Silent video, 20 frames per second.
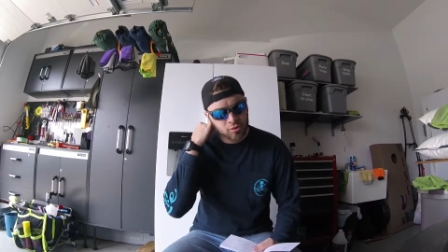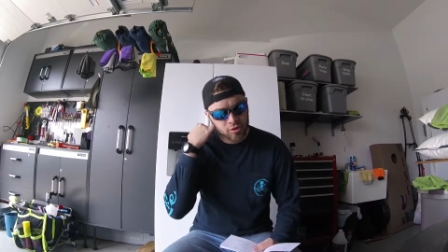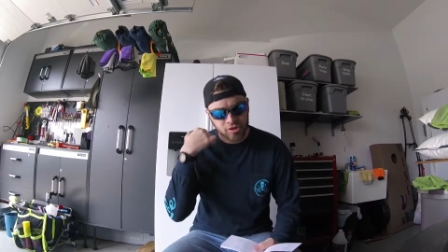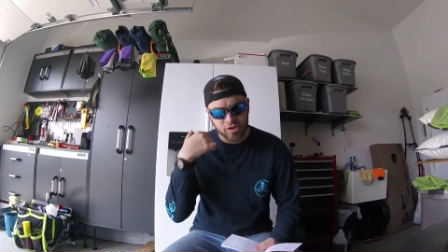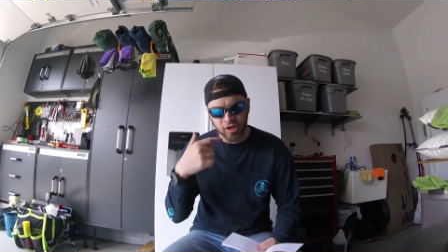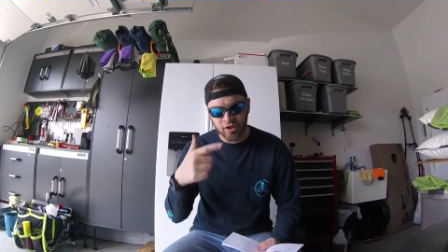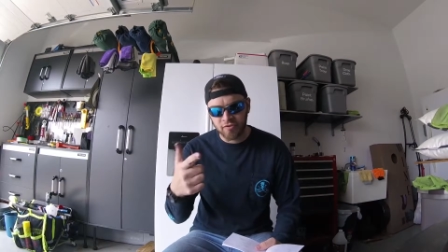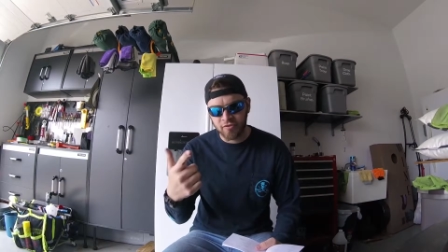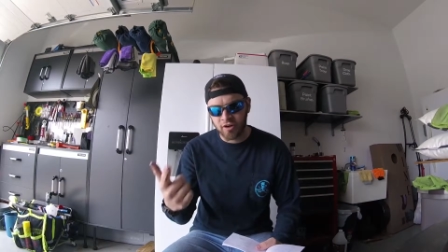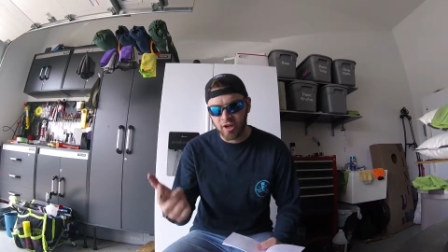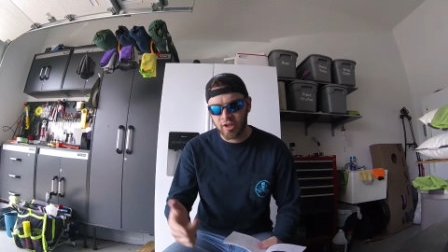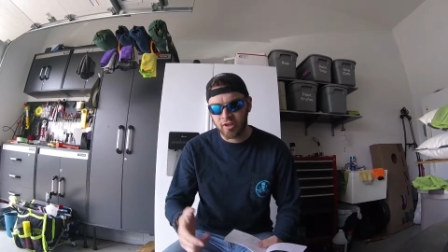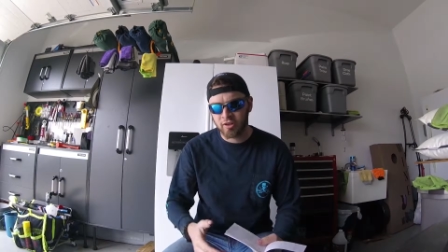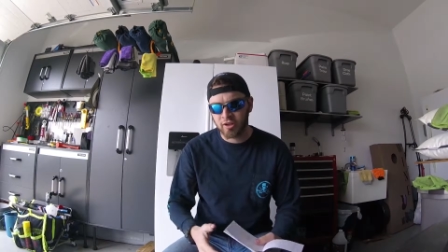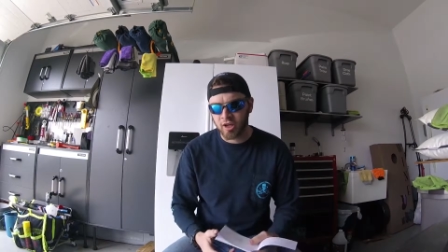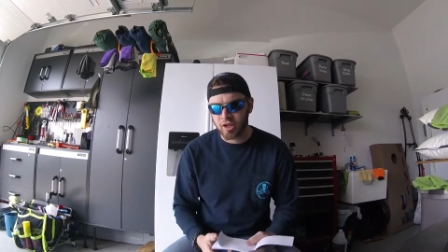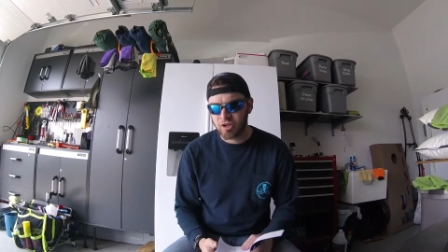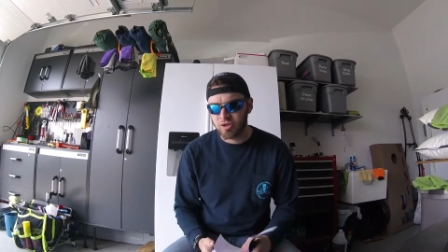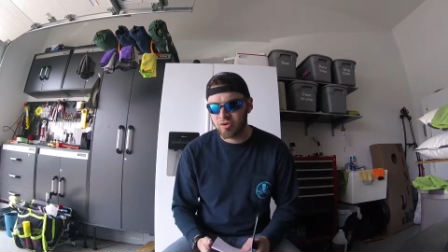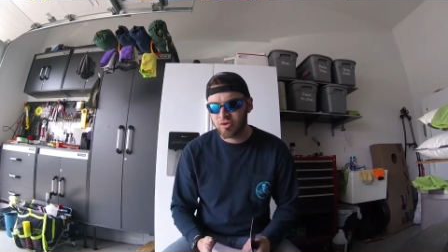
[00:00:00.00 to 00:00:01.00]
Which I find
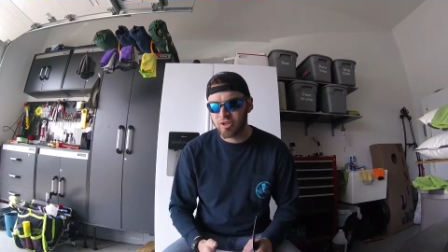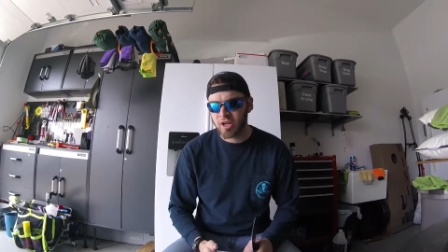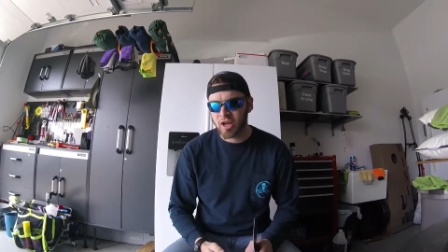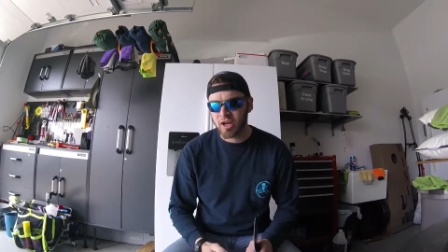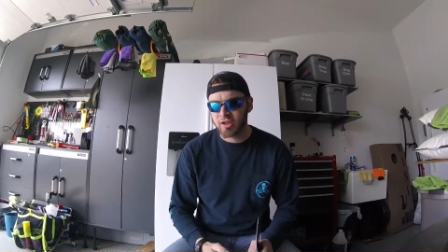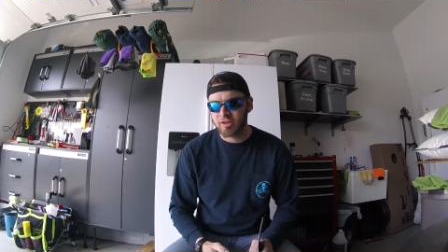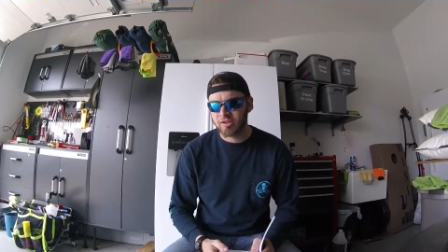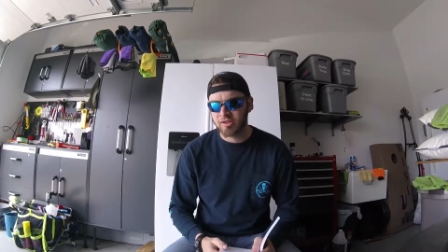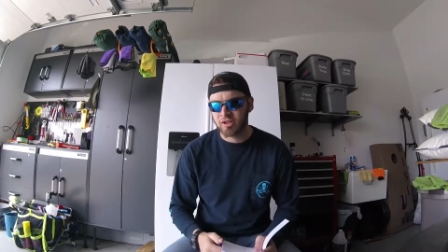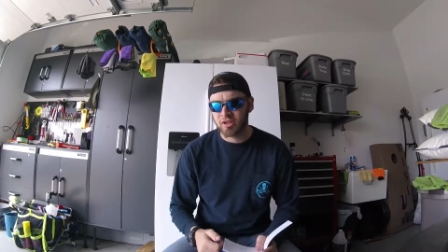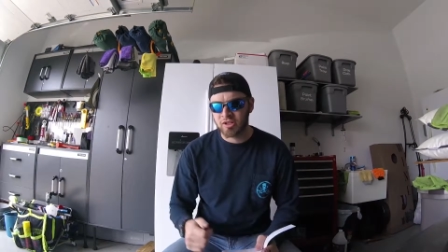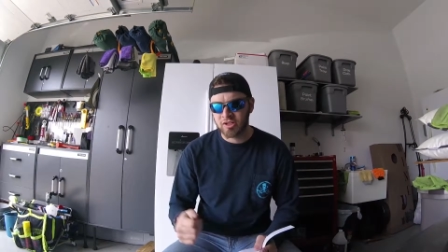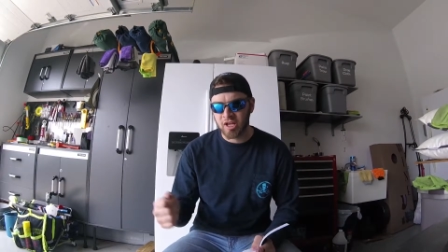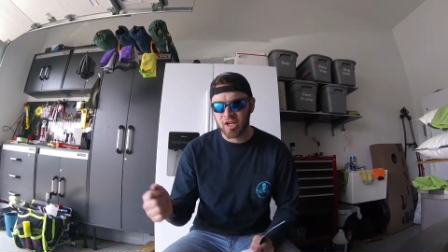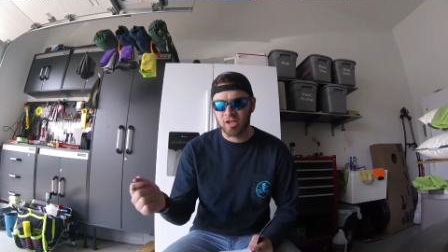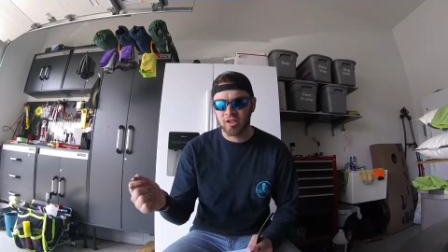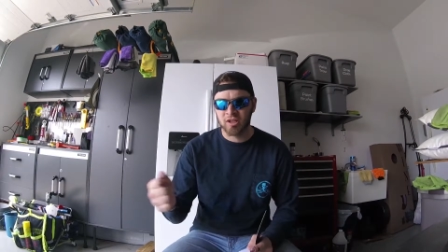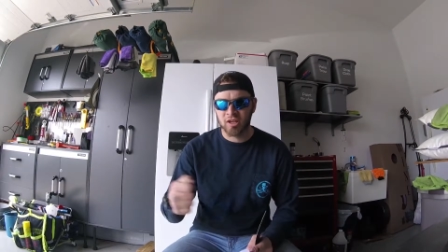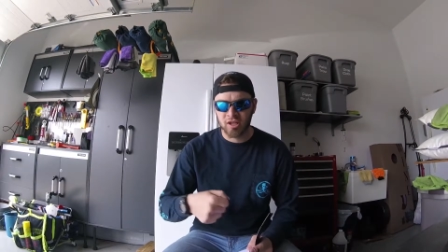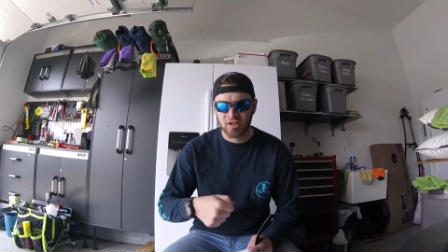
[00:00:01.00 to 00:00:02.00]
I use that instead of
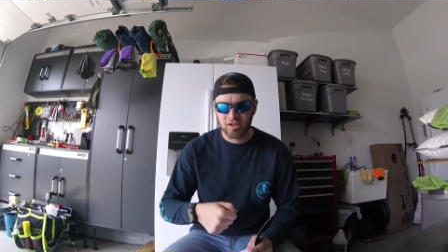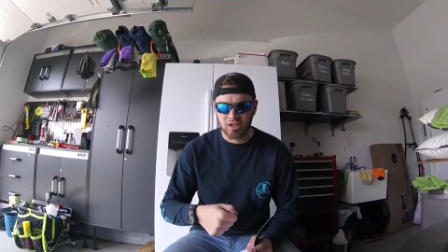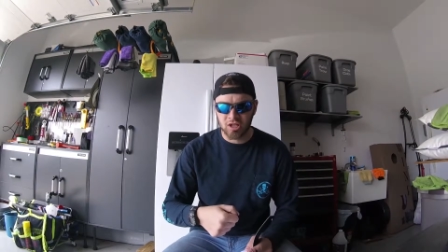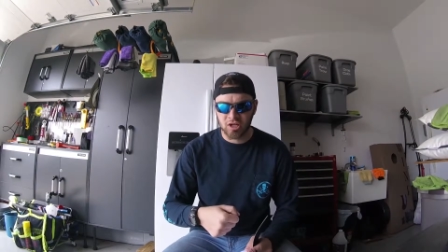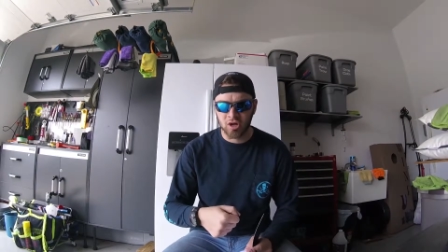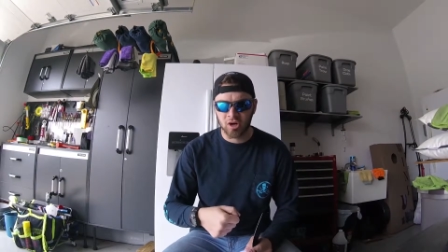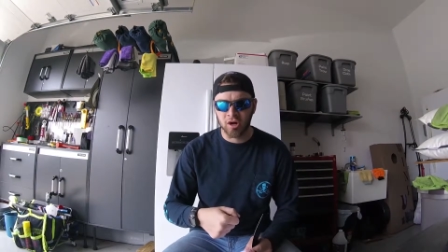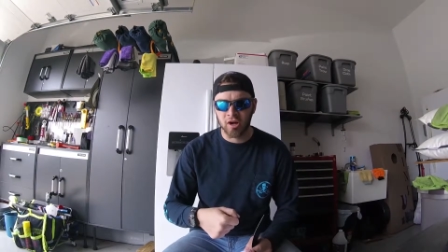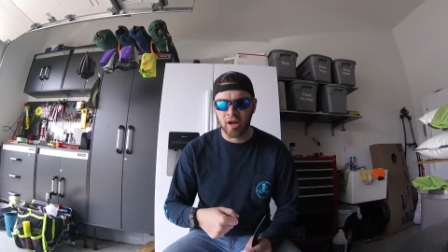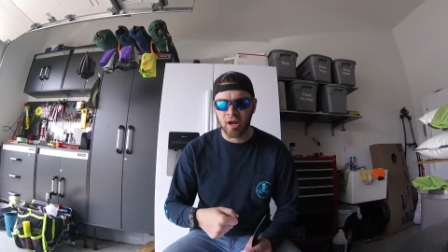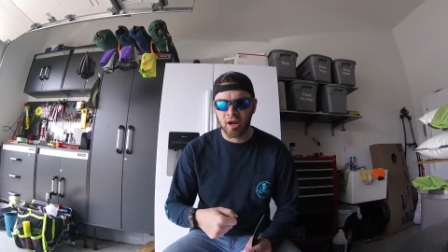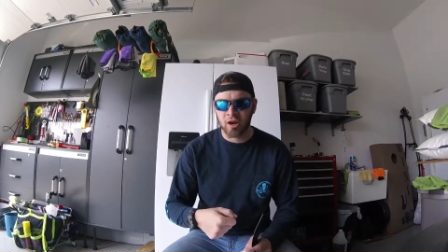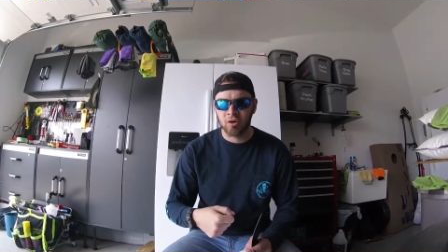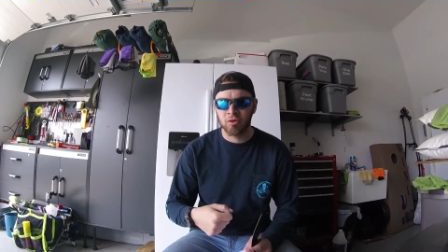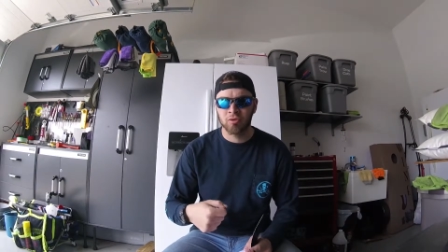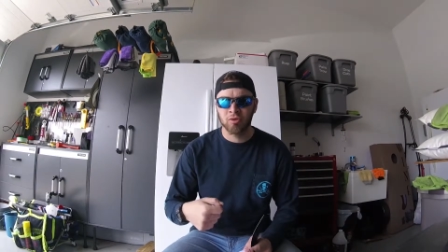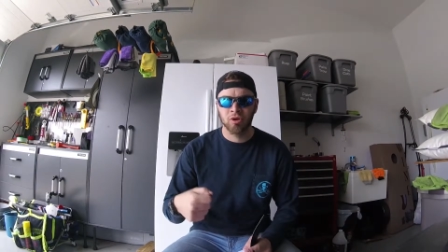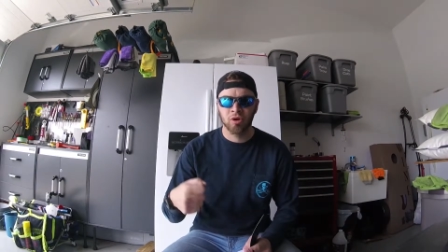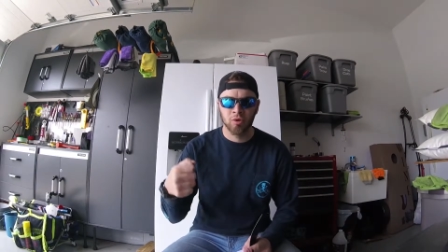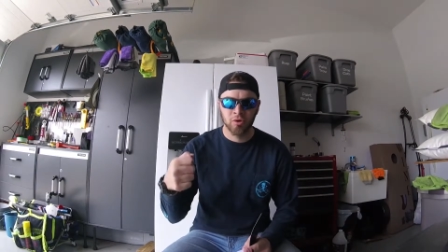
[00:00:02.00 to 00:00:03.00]
taking the SD card
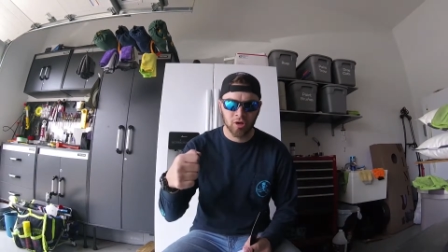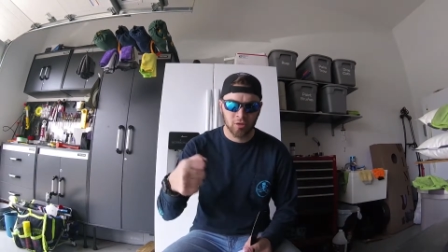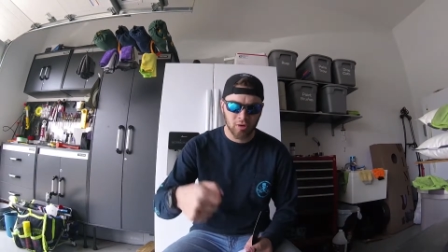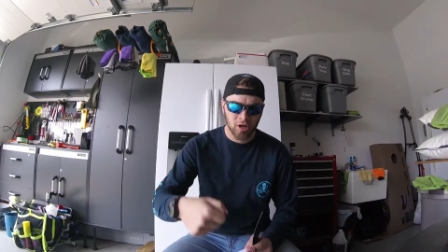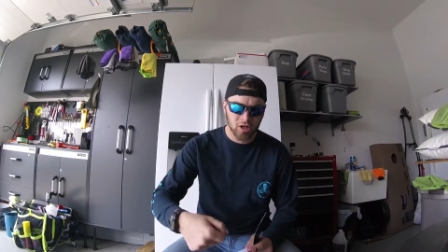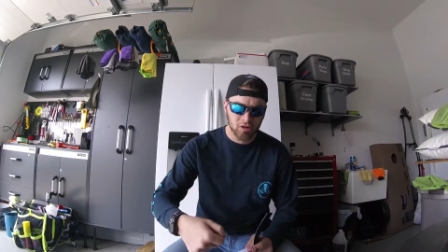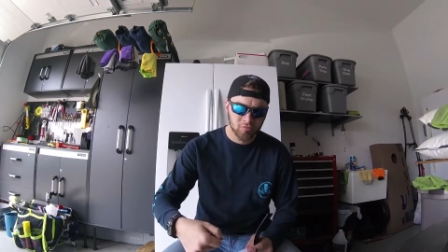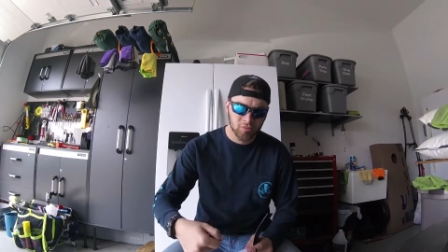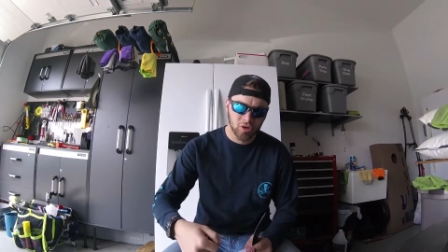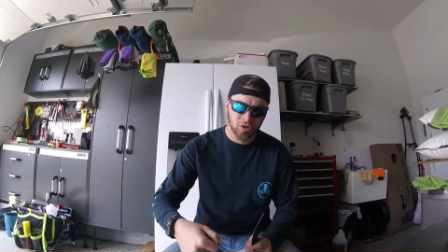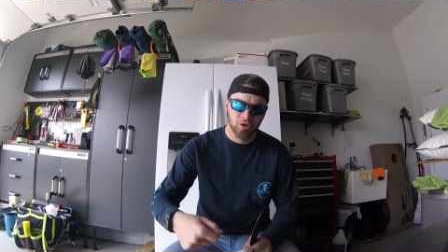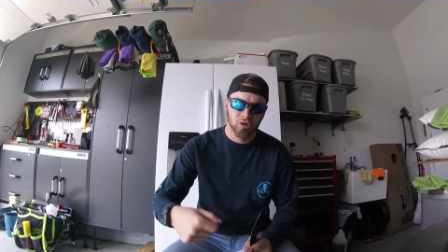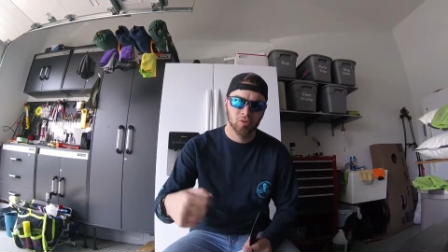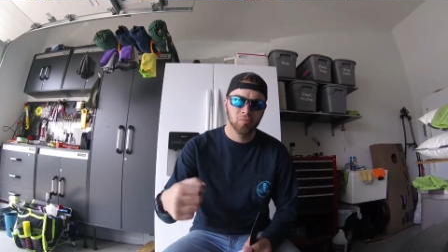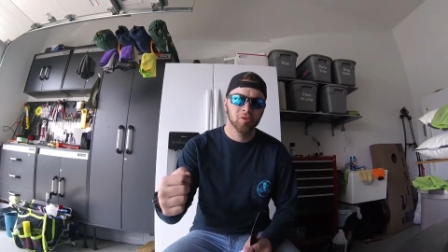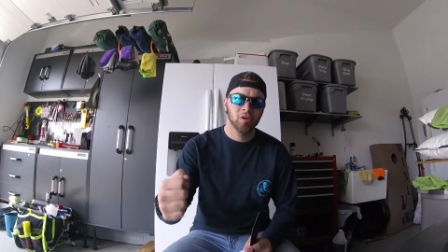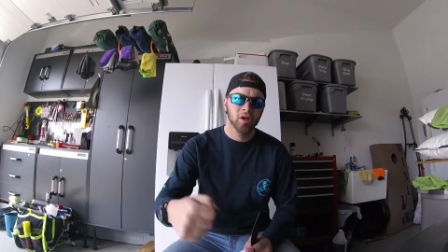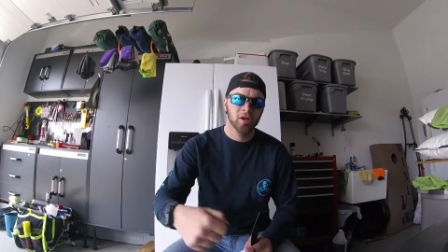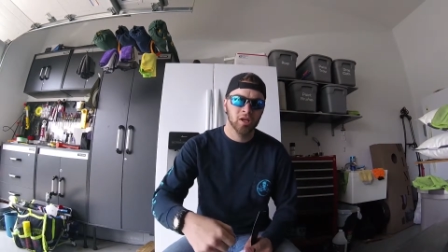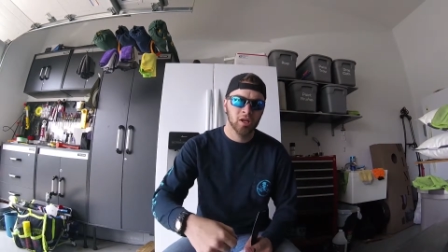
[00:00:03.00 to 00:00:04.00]
out, going to my computer,
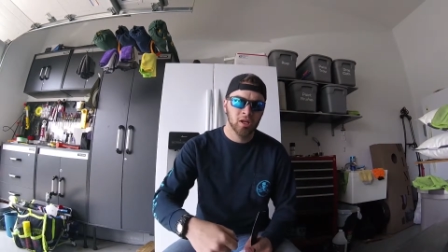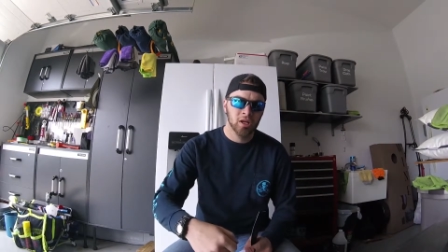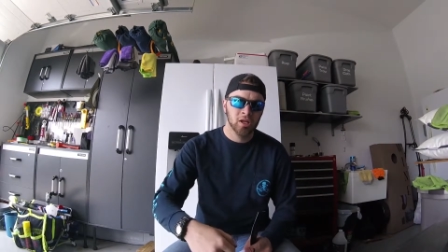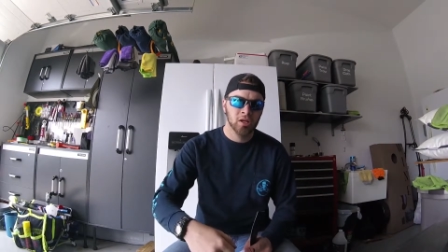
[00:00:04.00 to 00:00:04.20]
plugging it